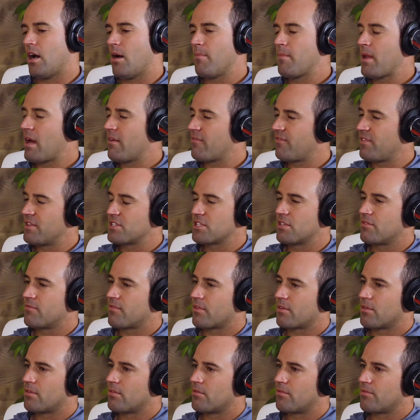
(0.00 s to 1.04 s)
I'm not fishing
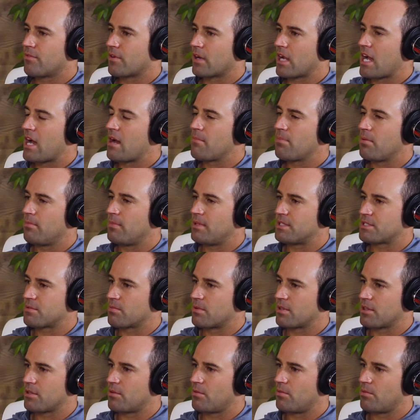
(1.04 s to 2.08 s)
for for compliments
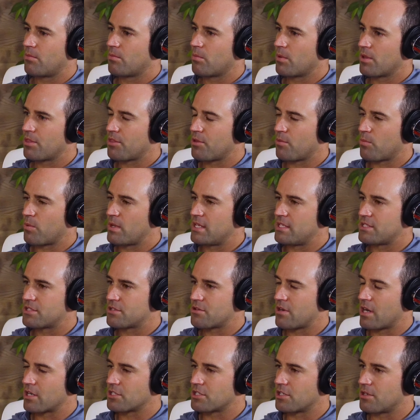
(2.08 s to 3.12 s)
with the with the REIT
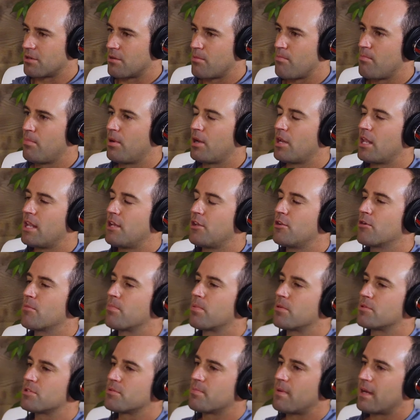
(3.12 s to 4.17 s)
structure, but in your
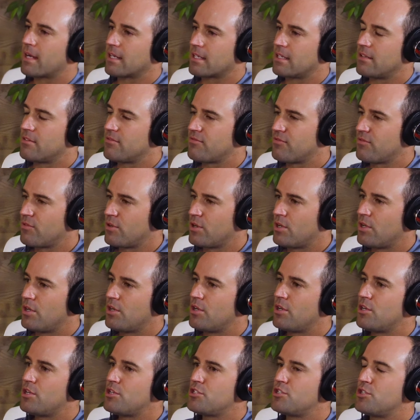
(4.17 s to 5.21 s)
perspective,
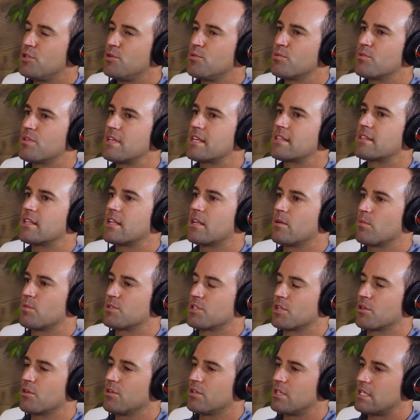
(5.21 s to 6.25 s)
do you think that it
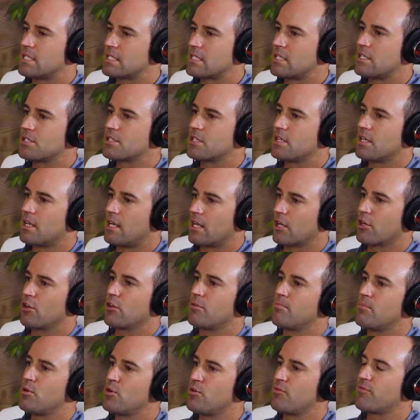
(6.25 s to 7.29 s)
was a good decision and a
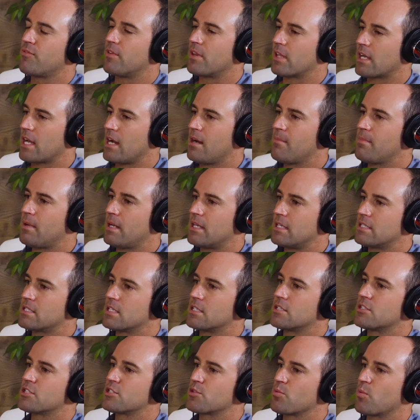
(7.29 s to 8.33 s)
good move for the company
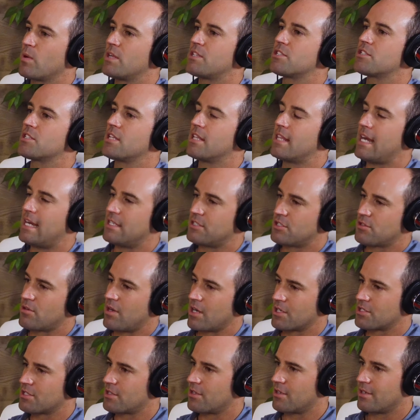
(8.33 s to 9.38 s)
to switch to that
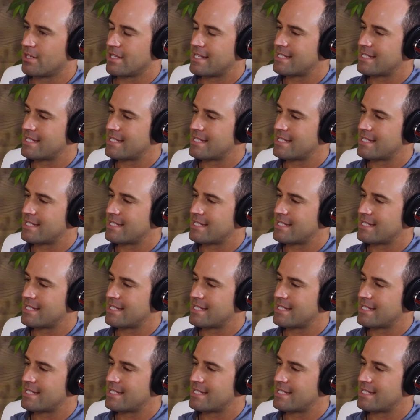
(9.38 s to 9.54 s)
structure?